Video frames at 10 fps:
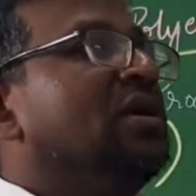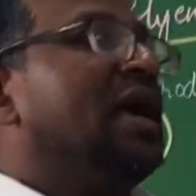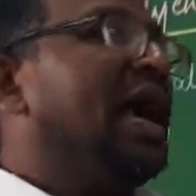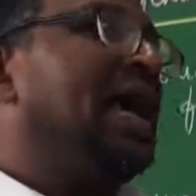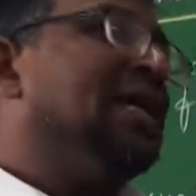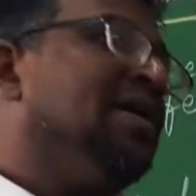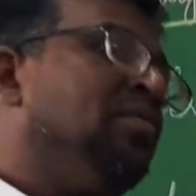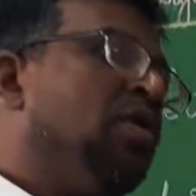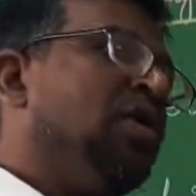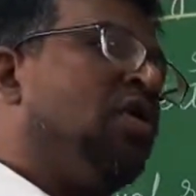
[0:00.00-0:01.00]
and a
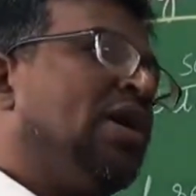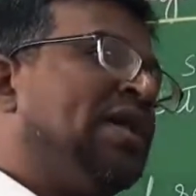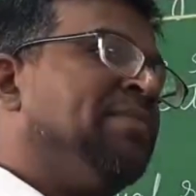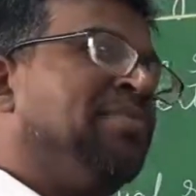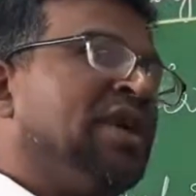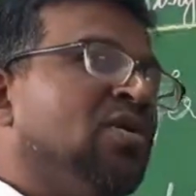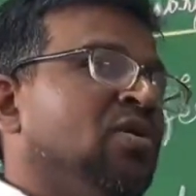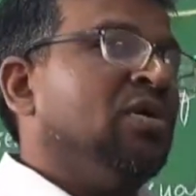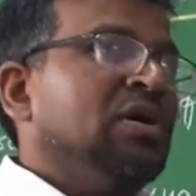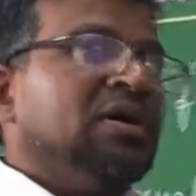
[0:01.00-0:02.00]
monocot embryo
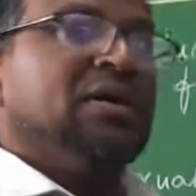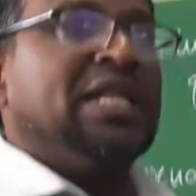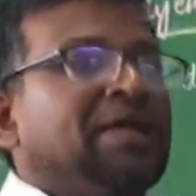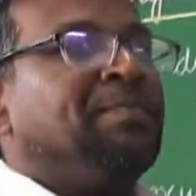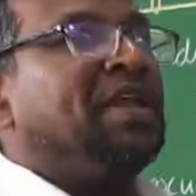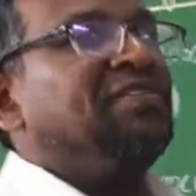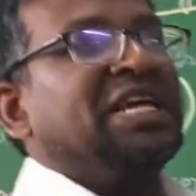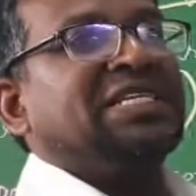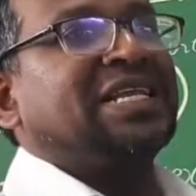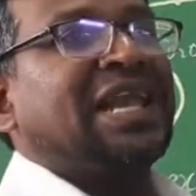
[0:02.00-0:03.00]
in the
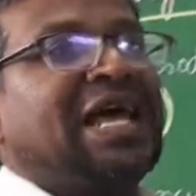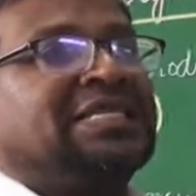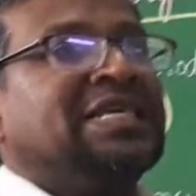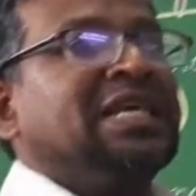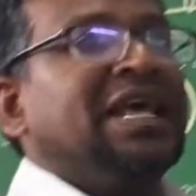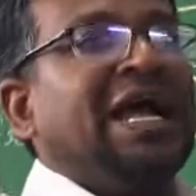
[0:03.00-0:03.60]
previous class.